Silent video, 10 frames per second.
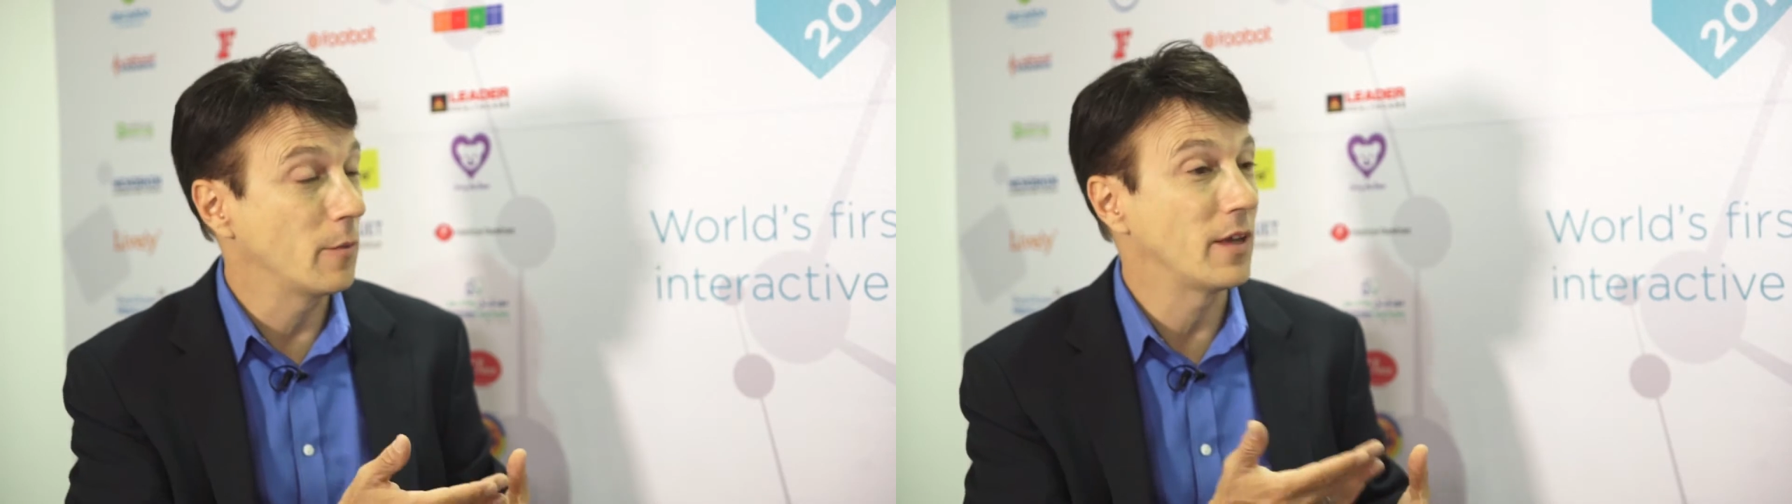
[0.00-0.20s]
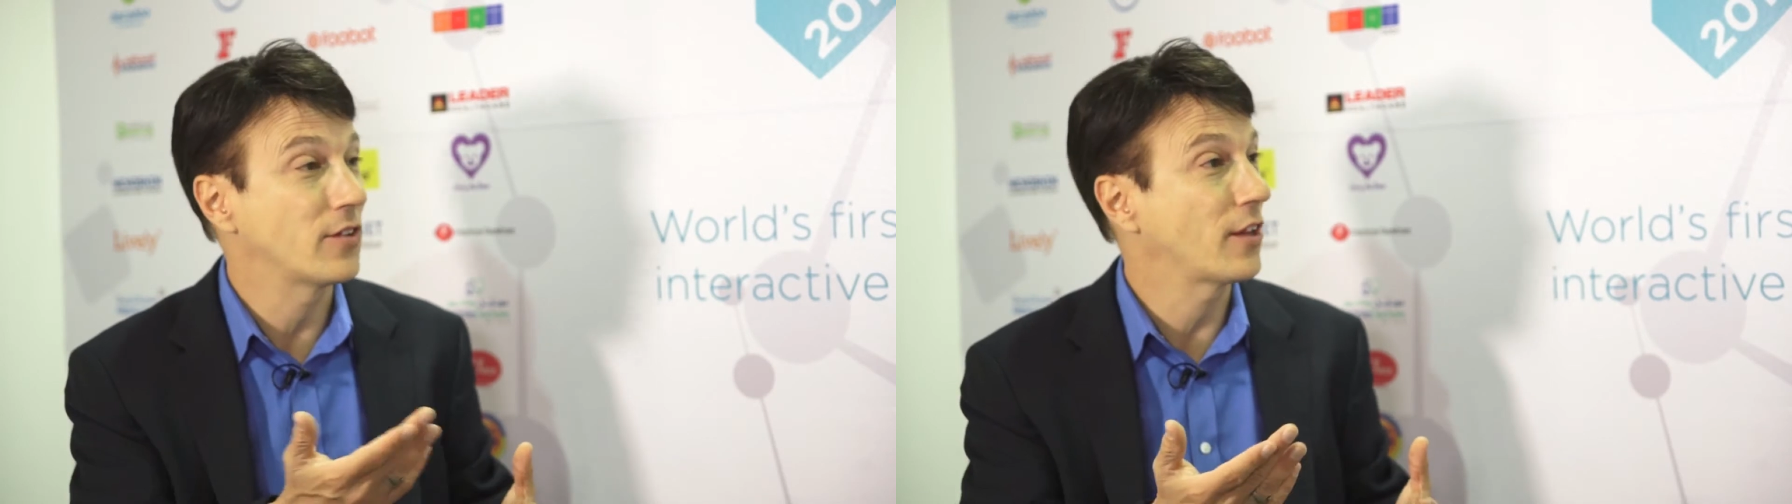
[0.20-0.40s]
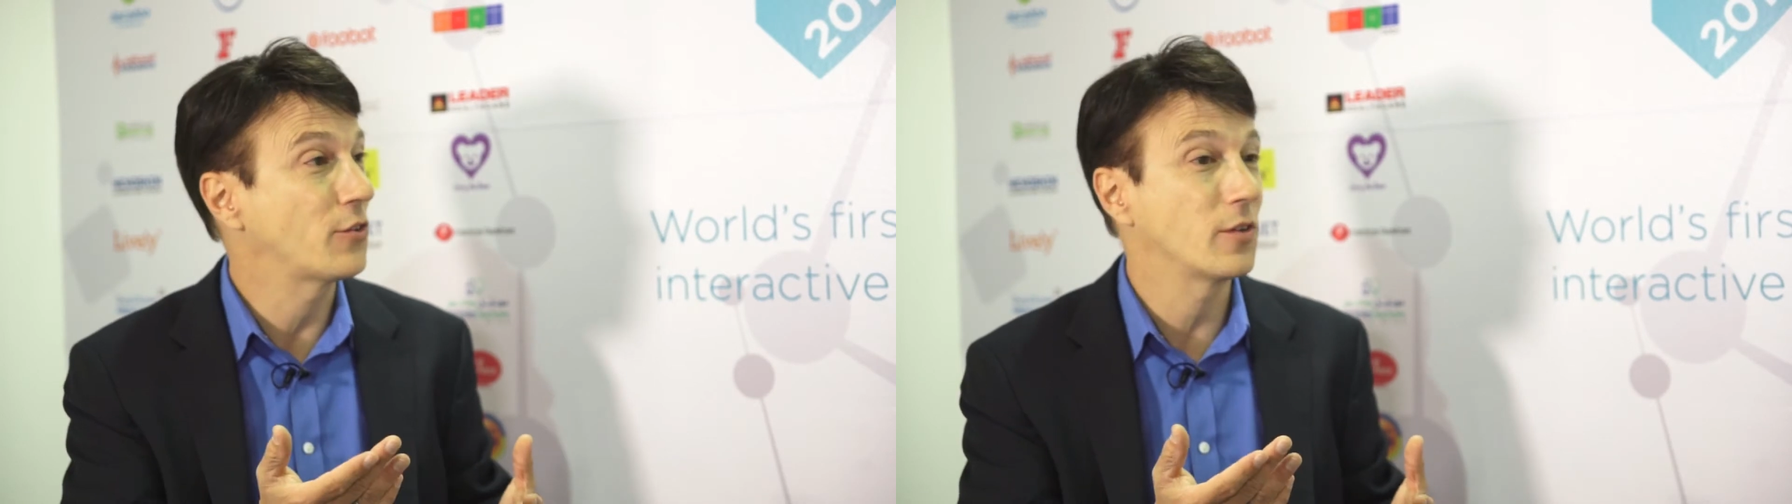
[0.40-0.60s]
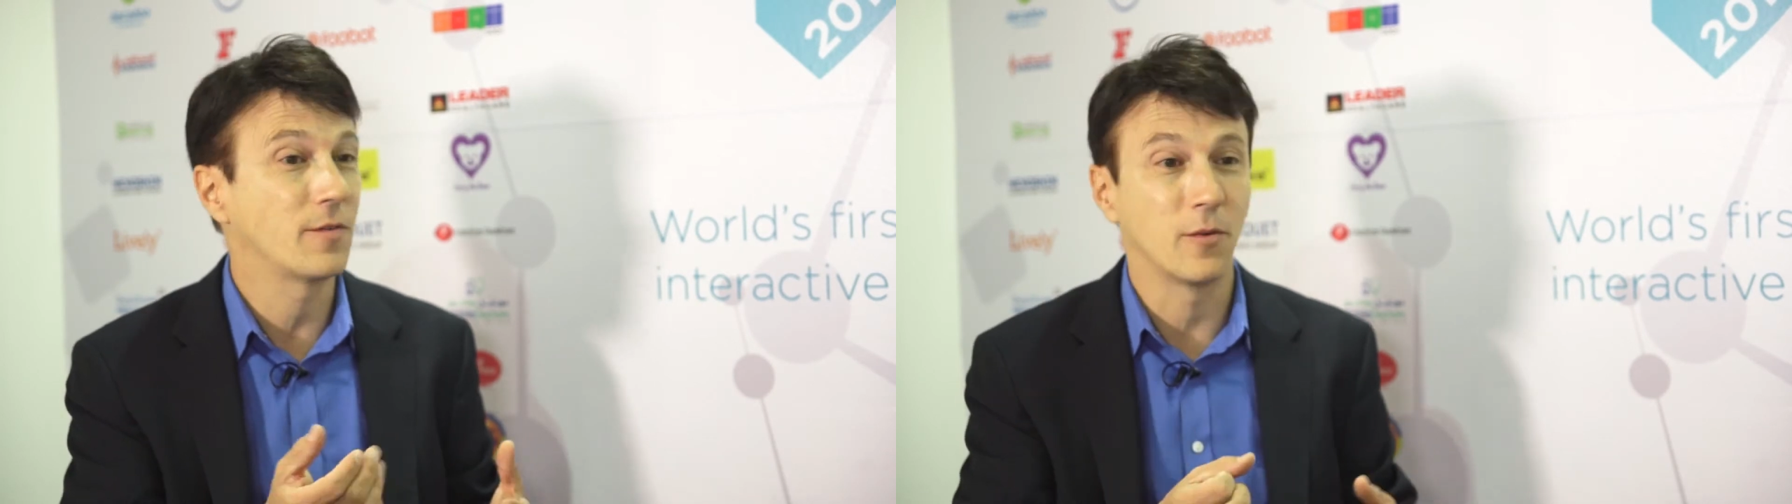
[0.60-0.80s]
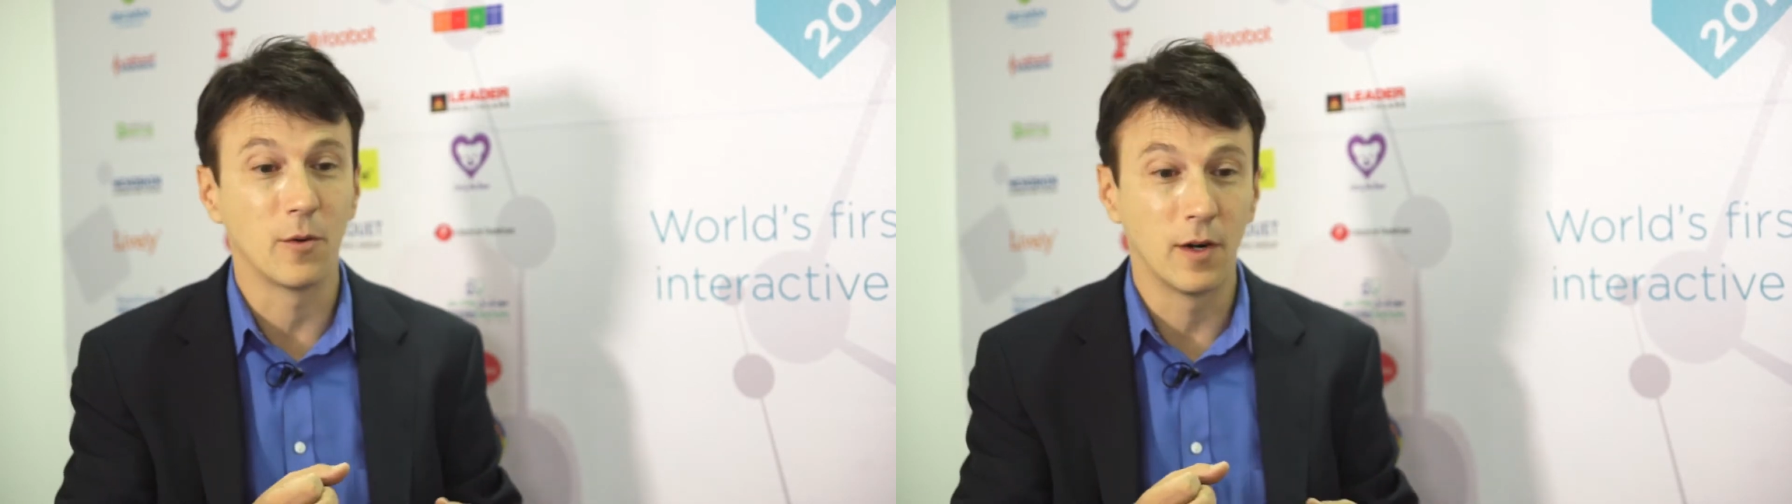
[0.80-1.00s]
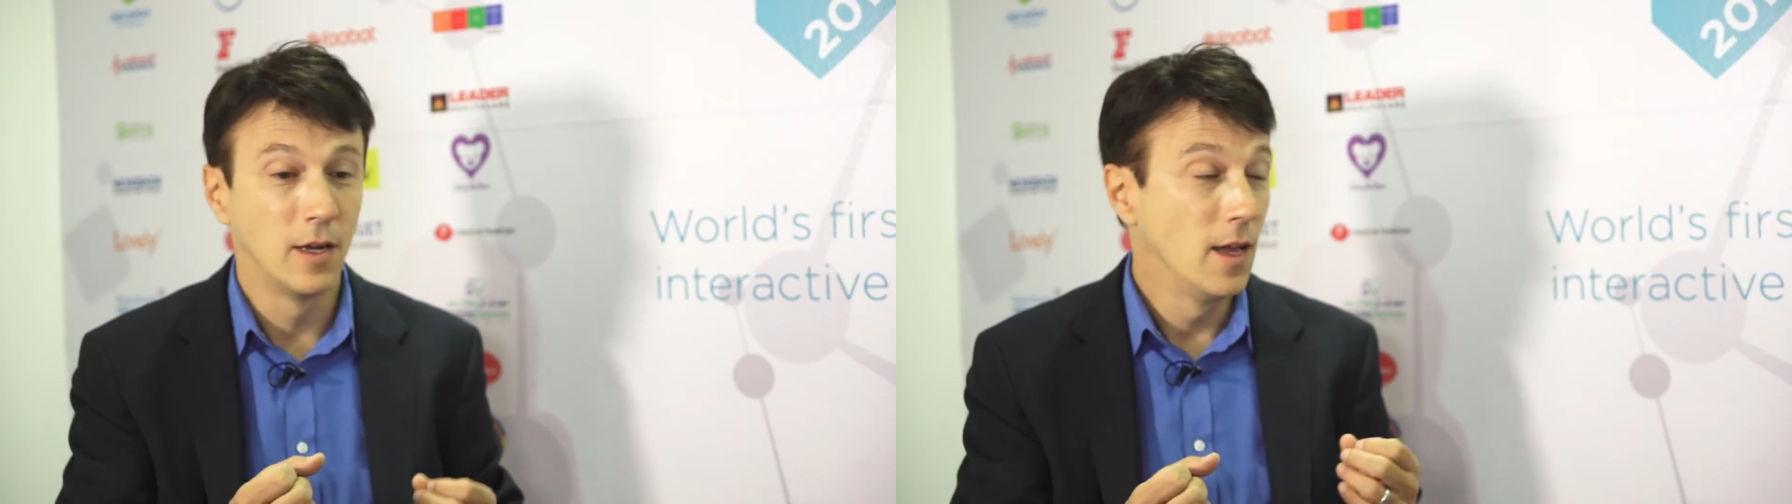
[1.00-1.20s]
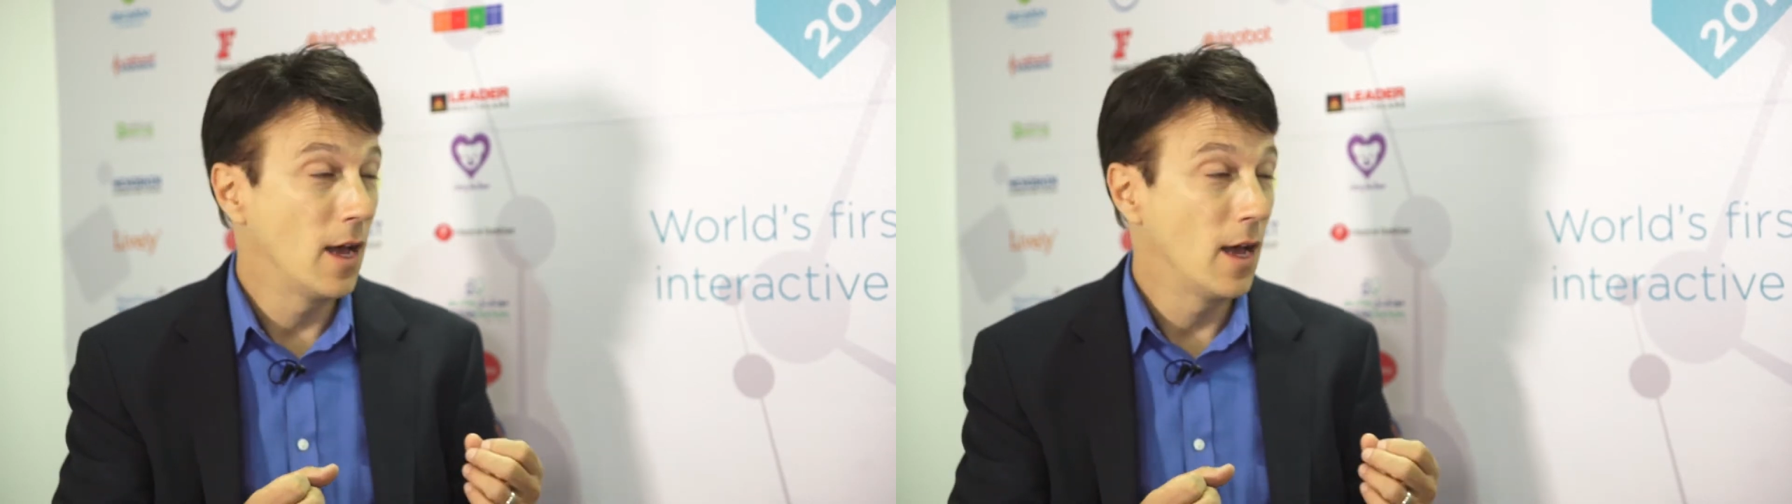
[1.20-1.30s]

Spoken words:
can be a sensor for